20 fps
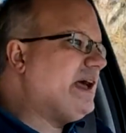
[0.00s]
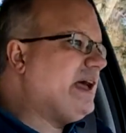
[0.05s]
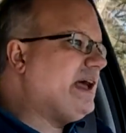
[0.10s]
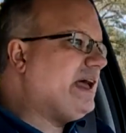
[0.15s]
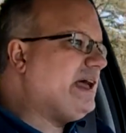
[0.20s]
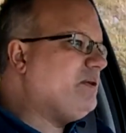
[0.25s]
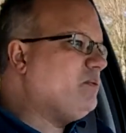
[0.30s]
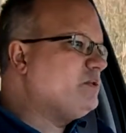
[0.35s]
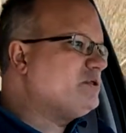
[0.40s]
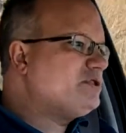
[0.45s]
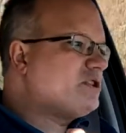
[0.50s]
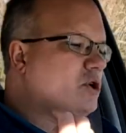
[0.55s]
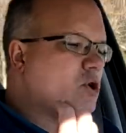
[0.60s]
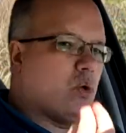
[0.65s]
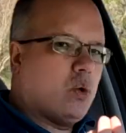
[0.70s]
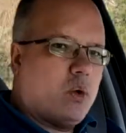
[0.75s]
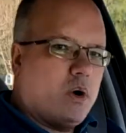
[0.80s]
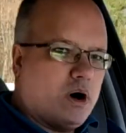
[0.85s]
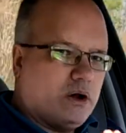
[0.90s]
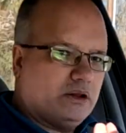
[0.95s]
It was the
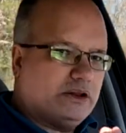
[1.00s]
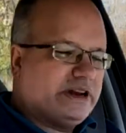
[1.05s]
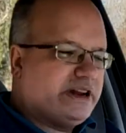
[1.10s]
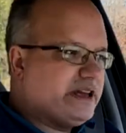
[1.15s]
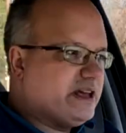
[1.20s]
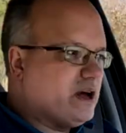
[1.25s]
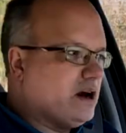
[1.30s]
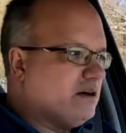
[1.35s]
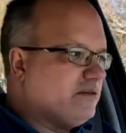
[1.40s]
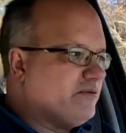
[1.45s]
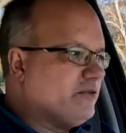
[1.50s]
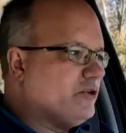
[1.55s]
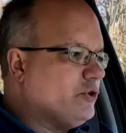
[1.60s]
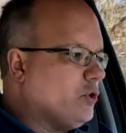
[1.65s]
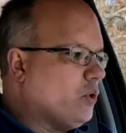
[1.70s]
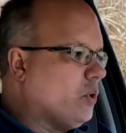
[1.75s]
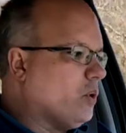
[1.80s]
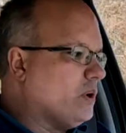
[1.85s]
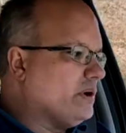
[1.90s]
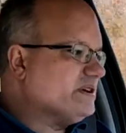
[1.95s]
quality of the
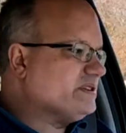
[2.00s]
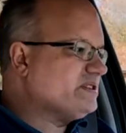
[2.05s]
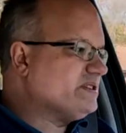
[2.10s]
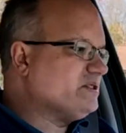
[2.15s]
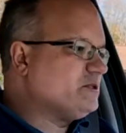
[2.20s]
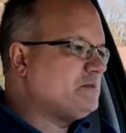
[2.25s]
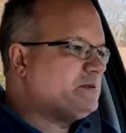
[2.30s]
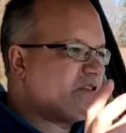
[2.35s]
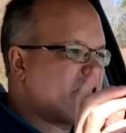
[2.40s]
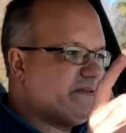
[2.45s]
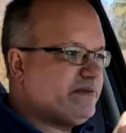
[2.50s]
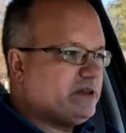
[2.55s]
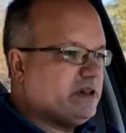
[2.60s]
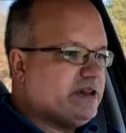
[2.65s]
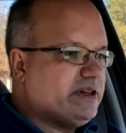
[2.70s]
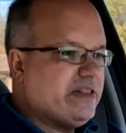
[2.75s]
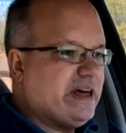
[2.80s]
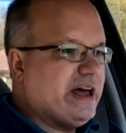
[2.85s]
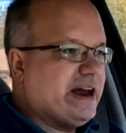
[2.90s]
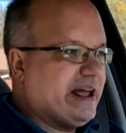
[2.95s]
noise, and
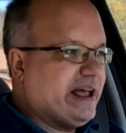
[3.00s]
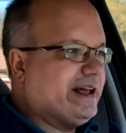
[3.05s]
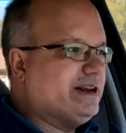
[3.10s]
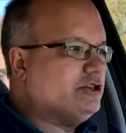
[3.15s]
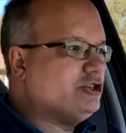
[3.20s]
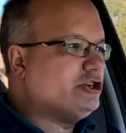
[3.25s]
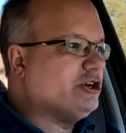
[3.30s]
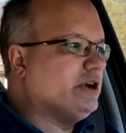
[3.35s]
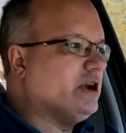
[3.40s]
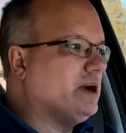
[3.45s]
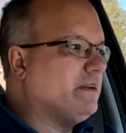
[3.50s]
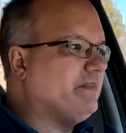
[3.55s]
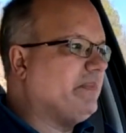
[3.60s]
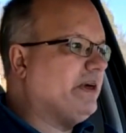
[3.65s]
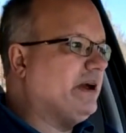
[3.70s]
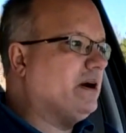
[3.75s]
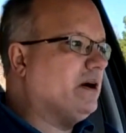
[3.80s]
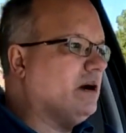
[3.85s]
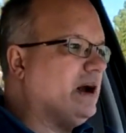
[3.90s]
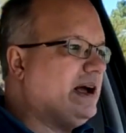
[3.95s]
specifically that engine up
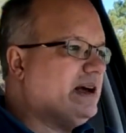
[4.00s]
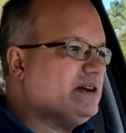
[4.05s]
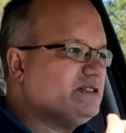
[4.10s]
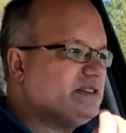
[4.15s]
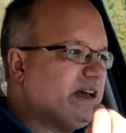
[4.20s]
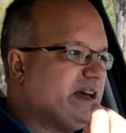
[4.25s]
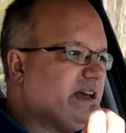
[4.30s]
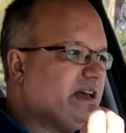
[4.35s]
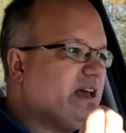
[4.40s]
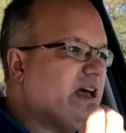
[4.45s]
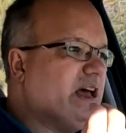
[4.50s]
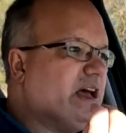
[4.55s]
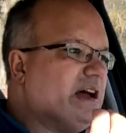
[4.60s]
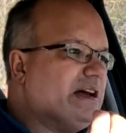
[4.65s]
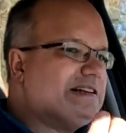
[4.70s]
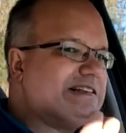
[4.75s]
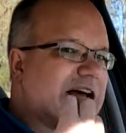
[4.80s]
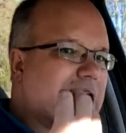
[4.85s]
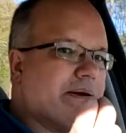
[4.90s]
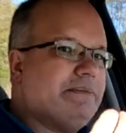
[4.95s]
there has a
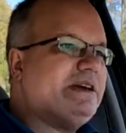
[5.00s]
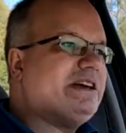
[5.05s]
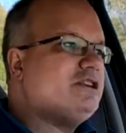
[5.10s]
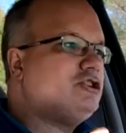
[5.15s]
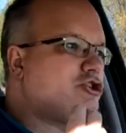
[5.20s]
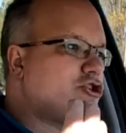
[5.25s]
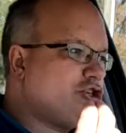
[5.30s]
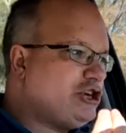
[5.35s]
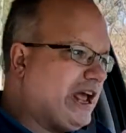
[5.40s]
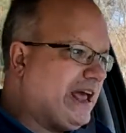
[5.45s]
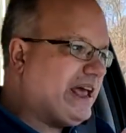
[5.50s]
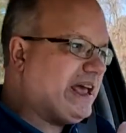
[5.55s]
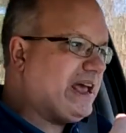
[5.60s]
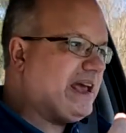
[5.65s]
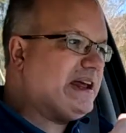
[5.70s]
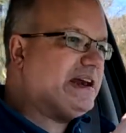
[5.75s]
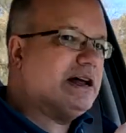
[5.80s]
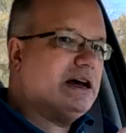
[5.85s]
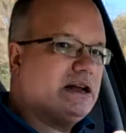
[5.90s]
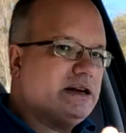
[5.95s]
timing
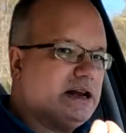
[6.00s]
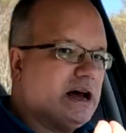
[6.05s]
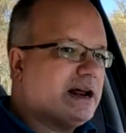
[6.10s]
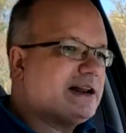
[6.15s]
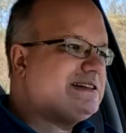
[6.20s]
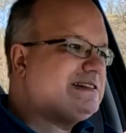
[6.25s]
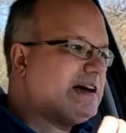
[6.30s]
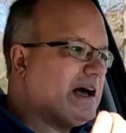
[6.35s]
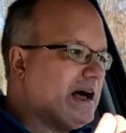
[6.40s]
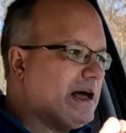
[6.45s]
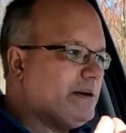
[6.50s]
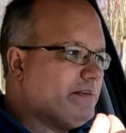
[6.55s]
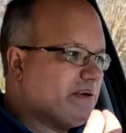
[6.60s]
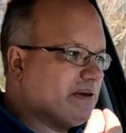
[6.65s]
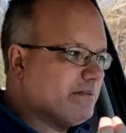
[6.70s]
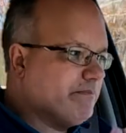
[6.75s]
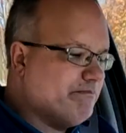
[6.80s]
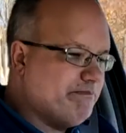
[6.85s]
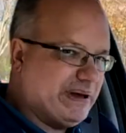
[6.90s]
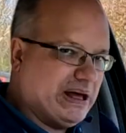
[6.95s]
chain, not a
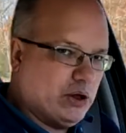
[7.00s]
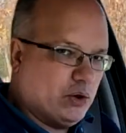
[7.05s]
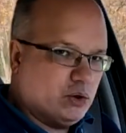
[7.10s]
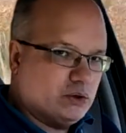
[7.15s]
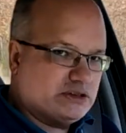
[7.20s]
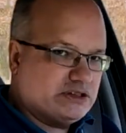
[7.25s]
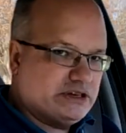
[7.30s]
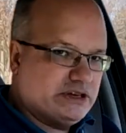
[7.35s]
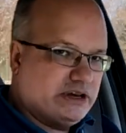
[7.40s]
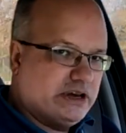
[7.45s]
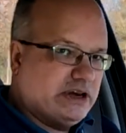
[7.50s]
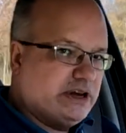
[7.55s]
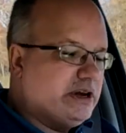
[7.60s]
timing belt.